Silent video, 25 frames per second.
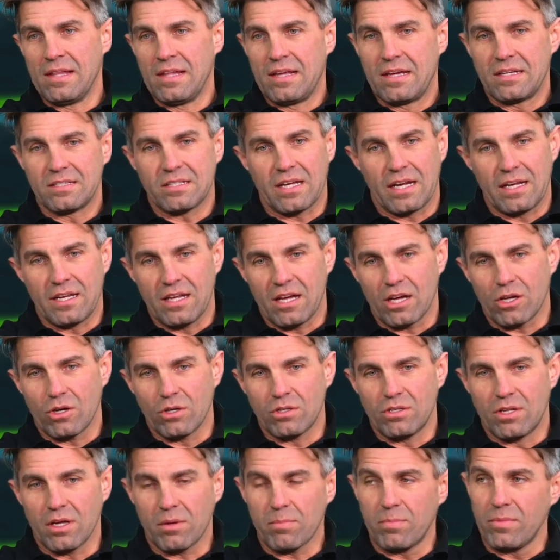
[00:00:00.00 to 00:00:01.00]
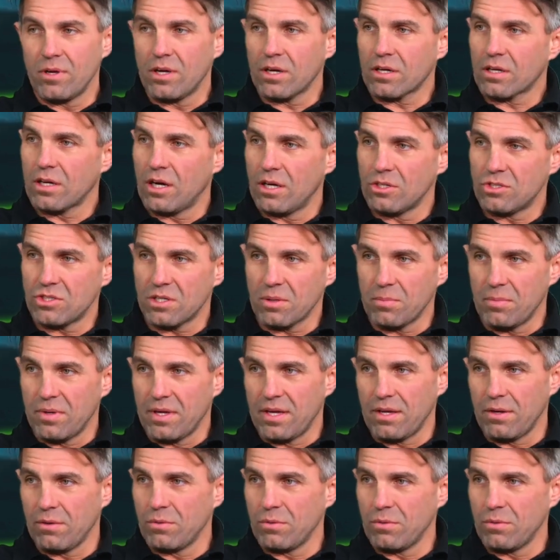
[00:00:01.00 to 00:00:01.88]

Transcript: suddenly I got Dick Meir coaching me,